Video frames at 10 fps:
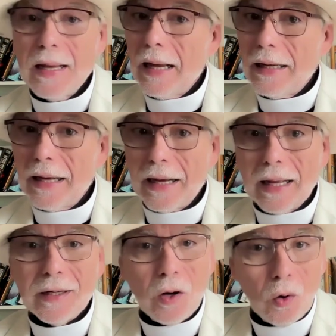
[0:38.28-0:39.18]
And they
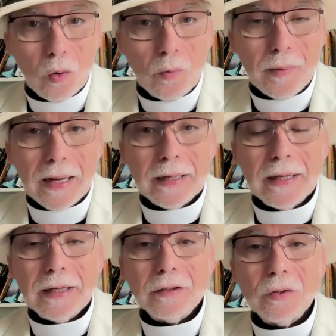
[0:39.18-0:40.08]
got home and
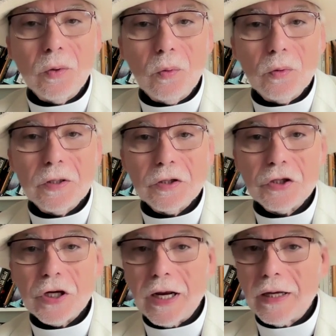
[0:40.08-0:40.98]
they told
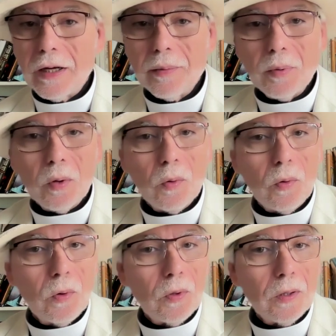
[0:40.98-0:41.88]
Jacob
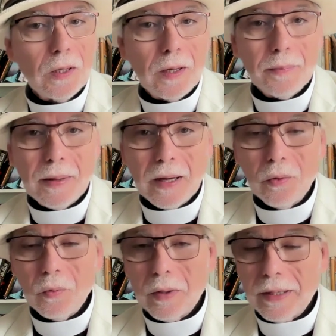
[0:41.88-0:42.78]
all
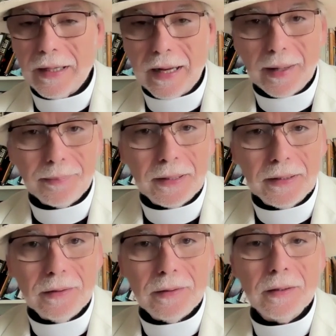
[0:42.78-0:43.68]
about what had
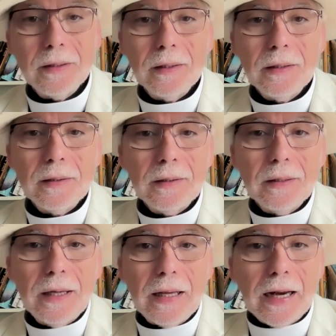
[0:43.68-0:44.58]
happened
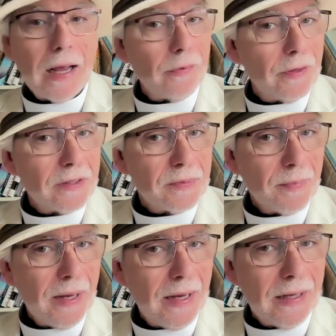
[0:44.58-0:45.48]
and how this
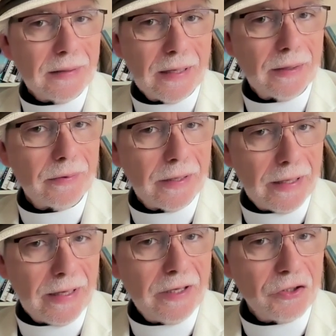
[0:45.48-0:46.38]
man down in
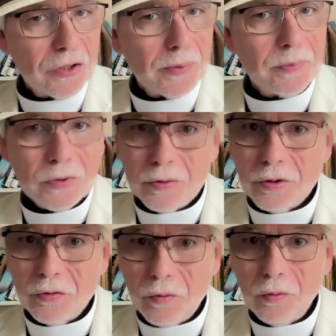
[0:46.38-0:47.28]
Egypt who
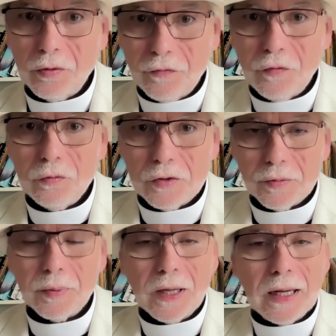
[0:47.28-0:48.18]
controlled the food
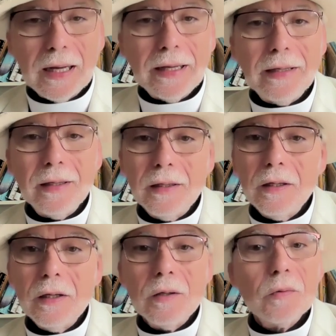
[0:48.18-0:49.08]
supply
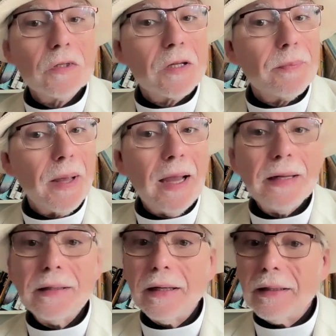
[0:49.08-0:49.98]
was
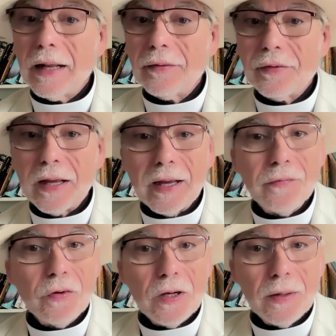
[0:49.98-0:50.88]
demanding that if they
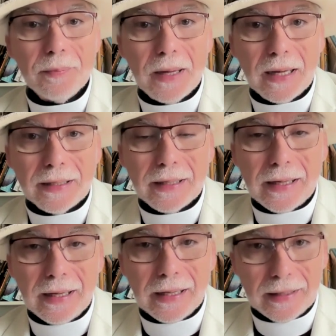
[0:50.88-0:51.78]
ever come back
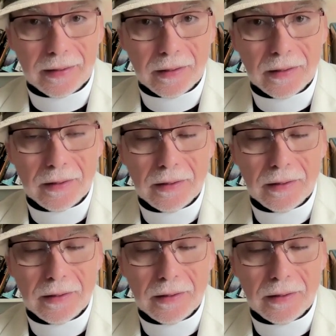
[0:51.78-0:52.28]
again,